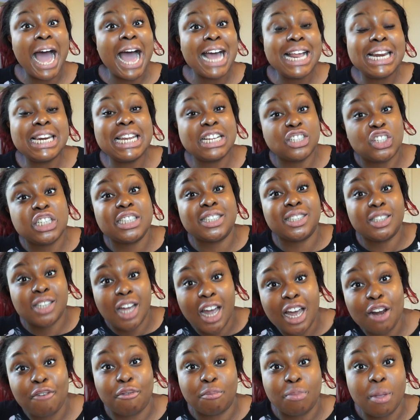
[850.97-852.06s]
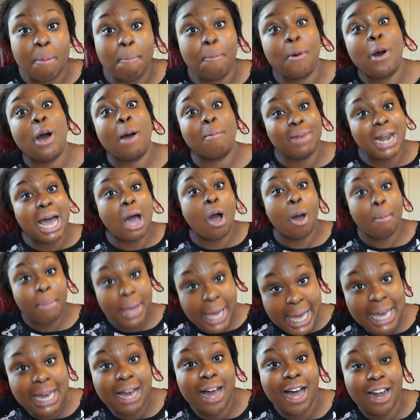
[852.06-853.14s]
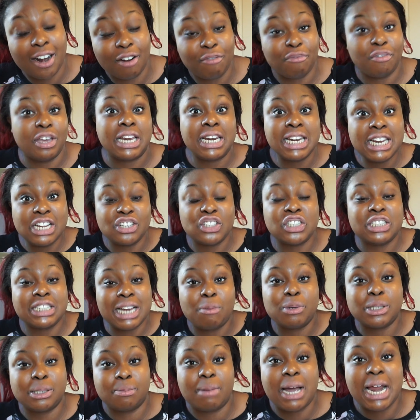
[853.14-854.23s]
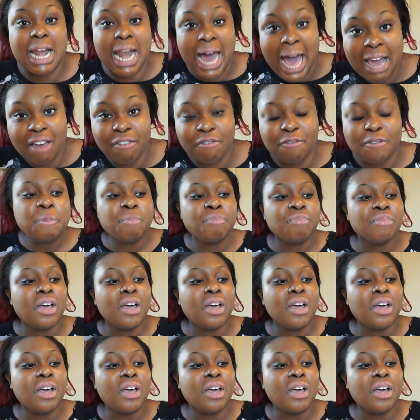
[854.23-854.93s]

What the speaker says: I literally started from the bottom, now I'm here kind of thing. Literally, that was my life.